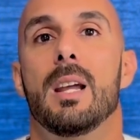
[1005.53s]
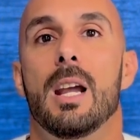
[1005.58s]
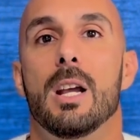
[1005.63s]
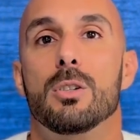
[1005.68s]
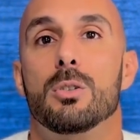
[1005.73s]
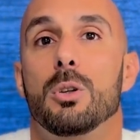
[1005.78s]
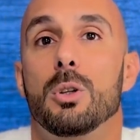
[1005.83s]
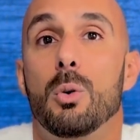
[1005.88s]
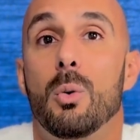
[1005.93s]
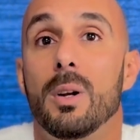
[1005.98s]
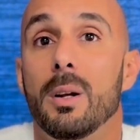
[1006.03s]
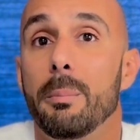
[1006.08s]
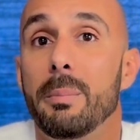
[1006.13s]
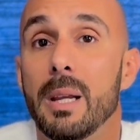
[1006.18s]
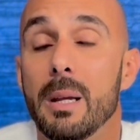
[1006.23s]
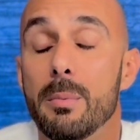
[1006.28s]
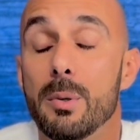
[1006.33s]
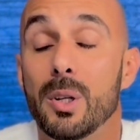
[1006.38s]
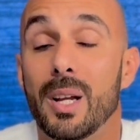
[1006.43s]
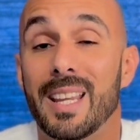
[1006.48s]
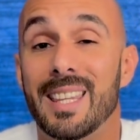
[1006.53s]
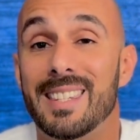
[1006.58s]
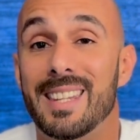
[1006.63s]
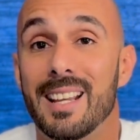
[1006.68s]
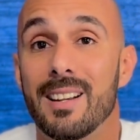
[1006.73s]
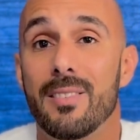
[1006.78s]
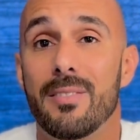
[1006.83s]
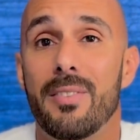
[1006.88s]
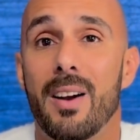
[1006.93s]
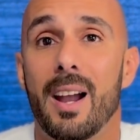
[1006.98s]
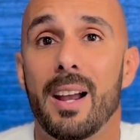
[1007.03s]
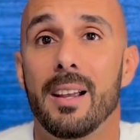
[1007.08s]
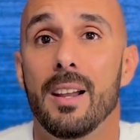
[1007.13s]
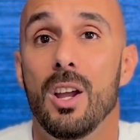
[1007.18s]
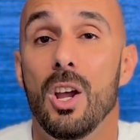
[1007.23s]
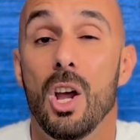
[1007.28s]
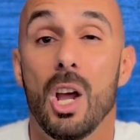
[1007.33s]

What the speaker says: And so you want to be able to identify